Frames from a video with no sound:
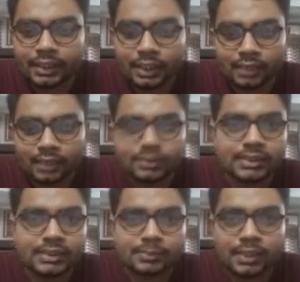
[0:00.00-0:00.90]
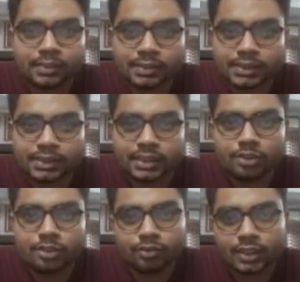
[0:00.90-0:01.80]
how this planar machine
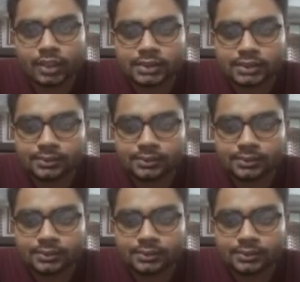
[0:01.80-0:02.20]
works.